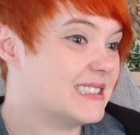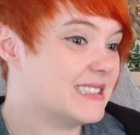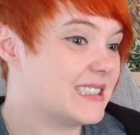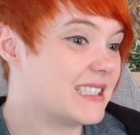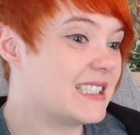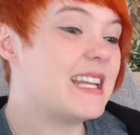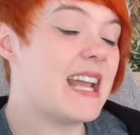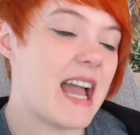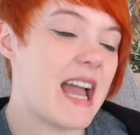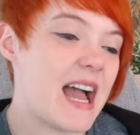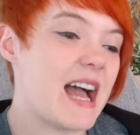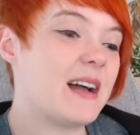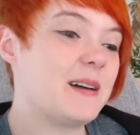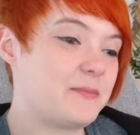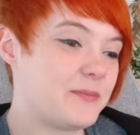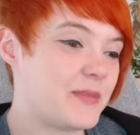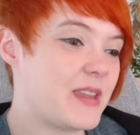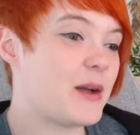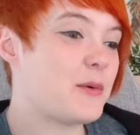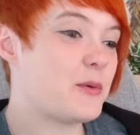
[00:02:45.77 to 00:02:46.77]
Yeah,
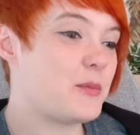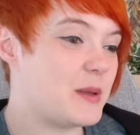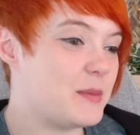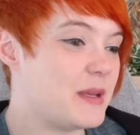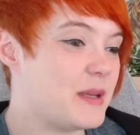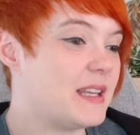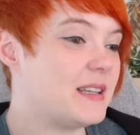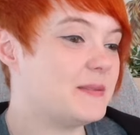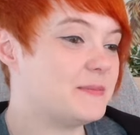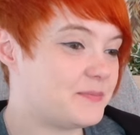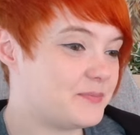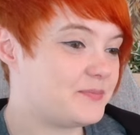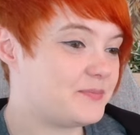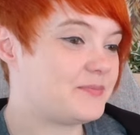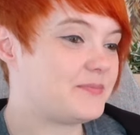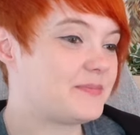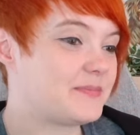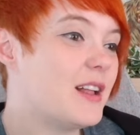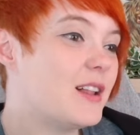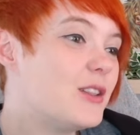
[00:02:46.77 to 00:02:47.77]
that would be me.
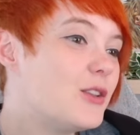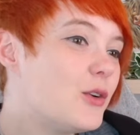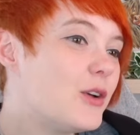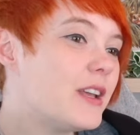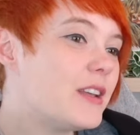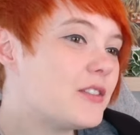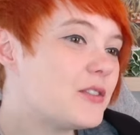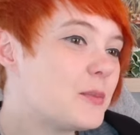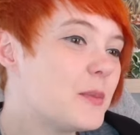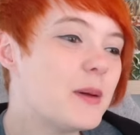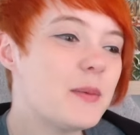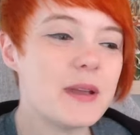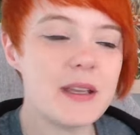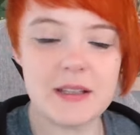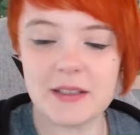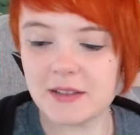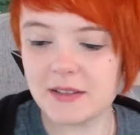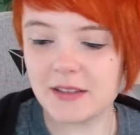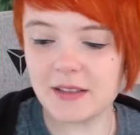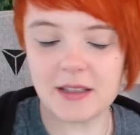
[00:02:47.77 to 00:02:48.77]
Louis,
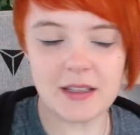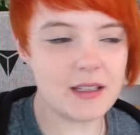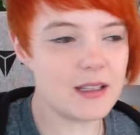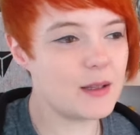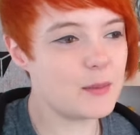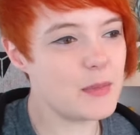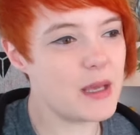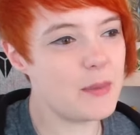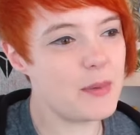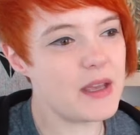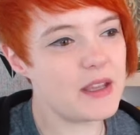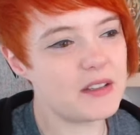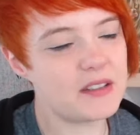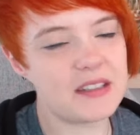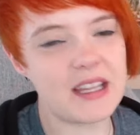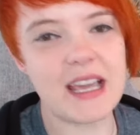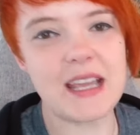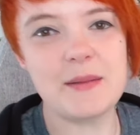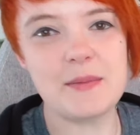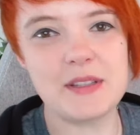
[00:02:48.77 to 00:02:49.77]
maybe it's
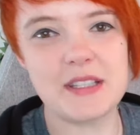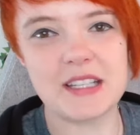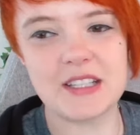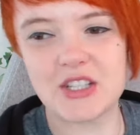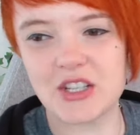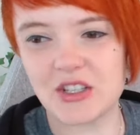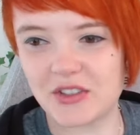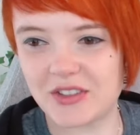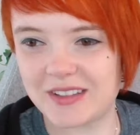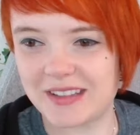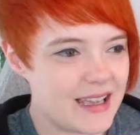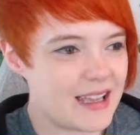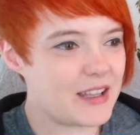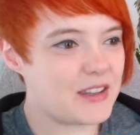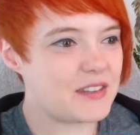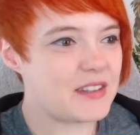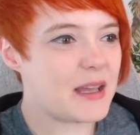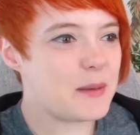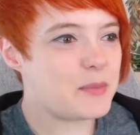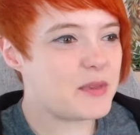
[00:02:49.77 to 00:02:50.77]
time to just
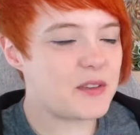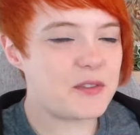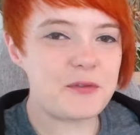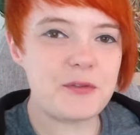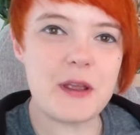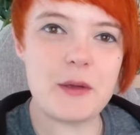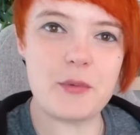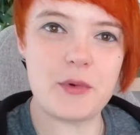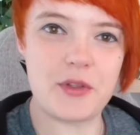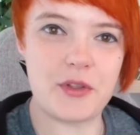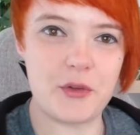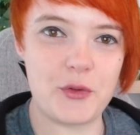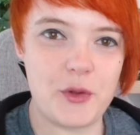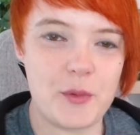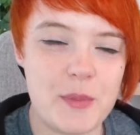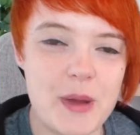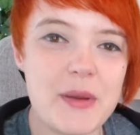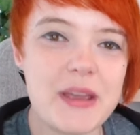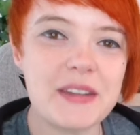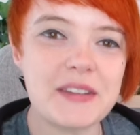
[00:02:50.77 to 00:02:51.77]
accept defeat with Louis.
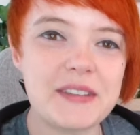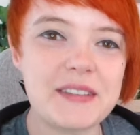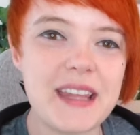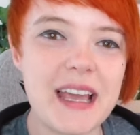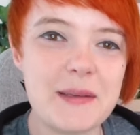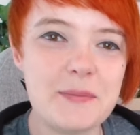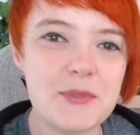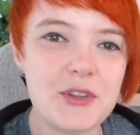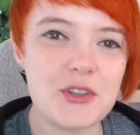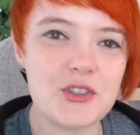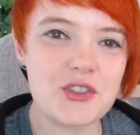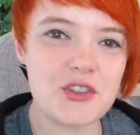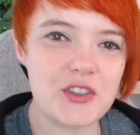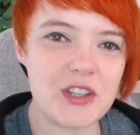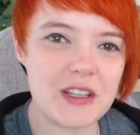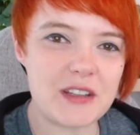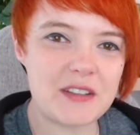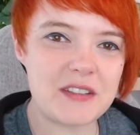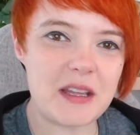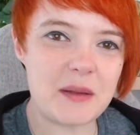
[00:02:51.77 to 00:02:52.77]
Maybe it's time to just
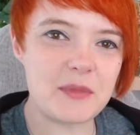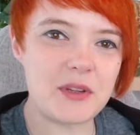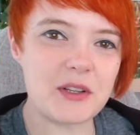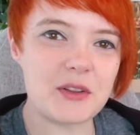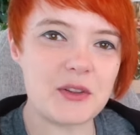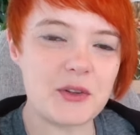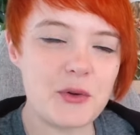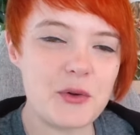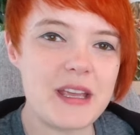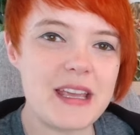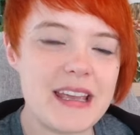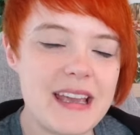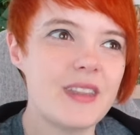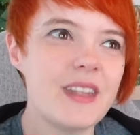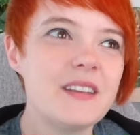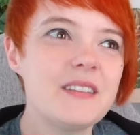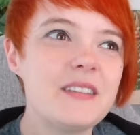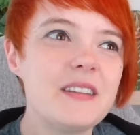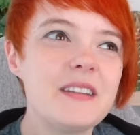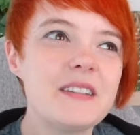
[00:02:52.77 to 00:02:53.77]
accept that Louis,
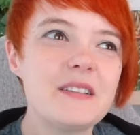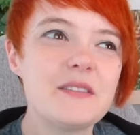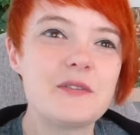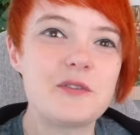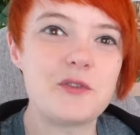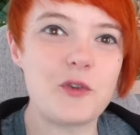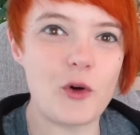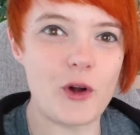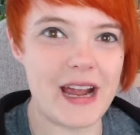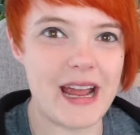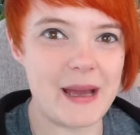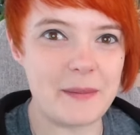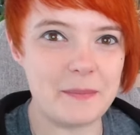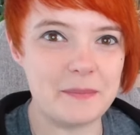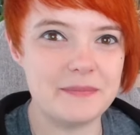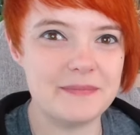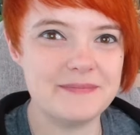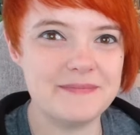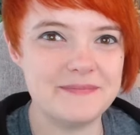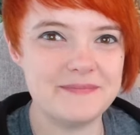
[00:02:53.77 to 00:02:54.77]
this isn't for
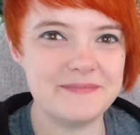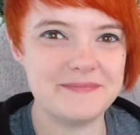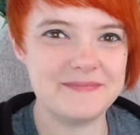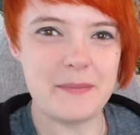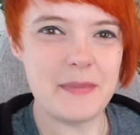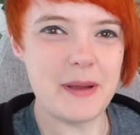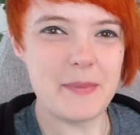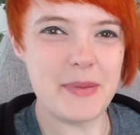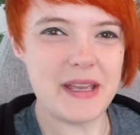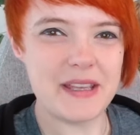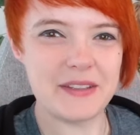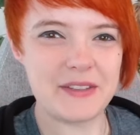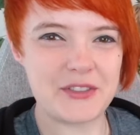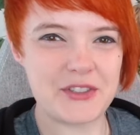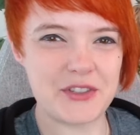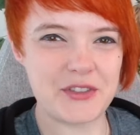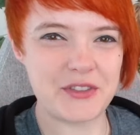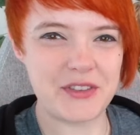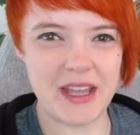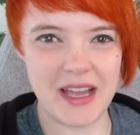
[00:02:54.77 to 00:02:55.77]
him. Maybe it's
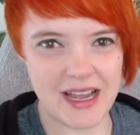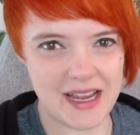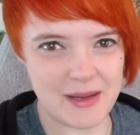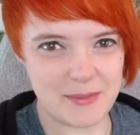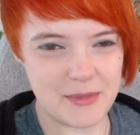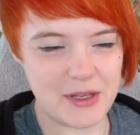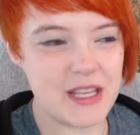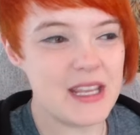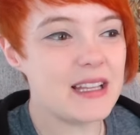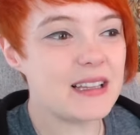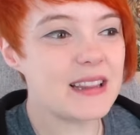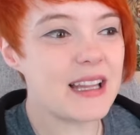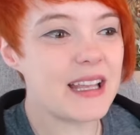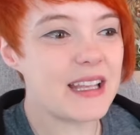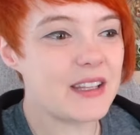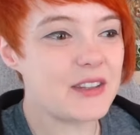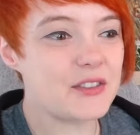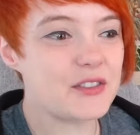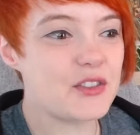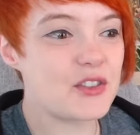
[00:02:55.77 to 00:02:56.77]
just time. He
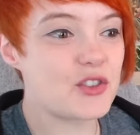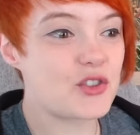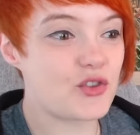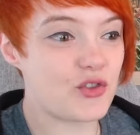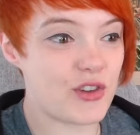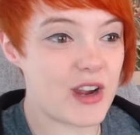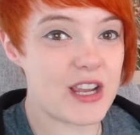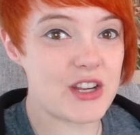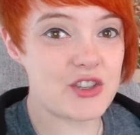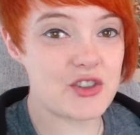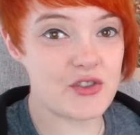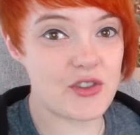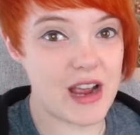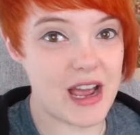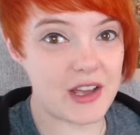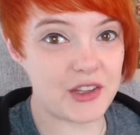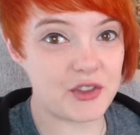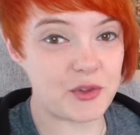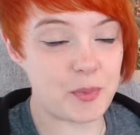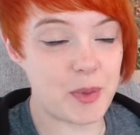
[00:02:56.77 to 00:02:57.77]
likes the treasure
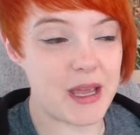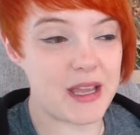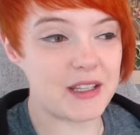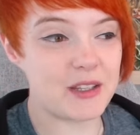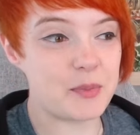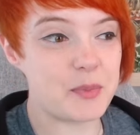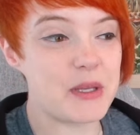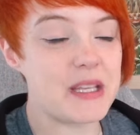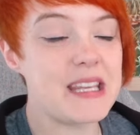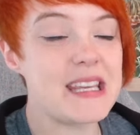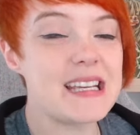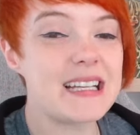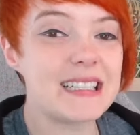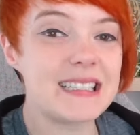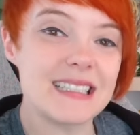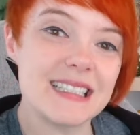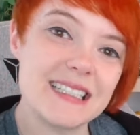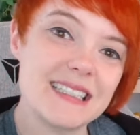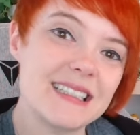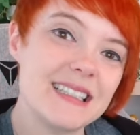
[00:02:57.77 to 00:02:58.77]
aspect, but he
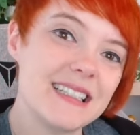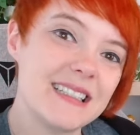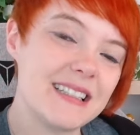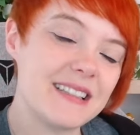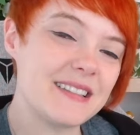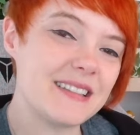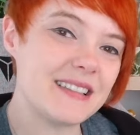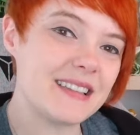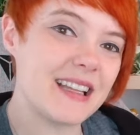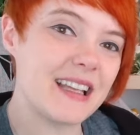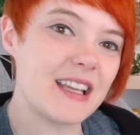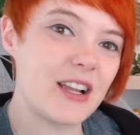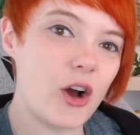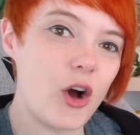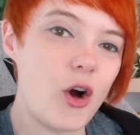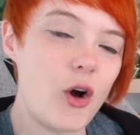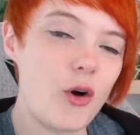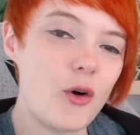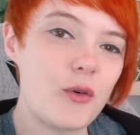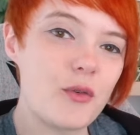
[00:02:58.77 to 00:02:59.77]
clearly doesn't like
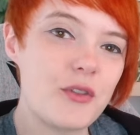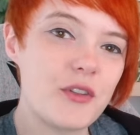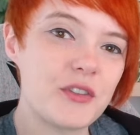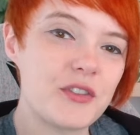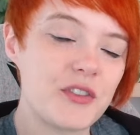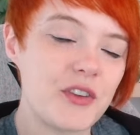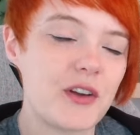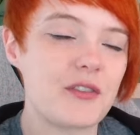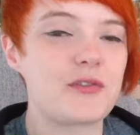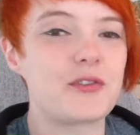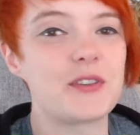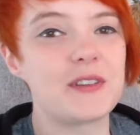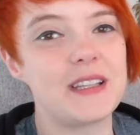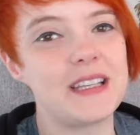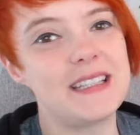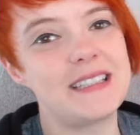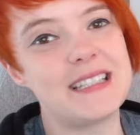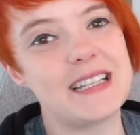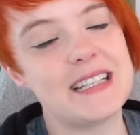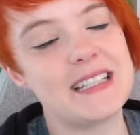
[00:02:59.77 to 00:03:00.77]
all the stuff
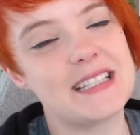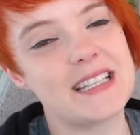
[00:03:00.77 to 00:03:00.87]
relating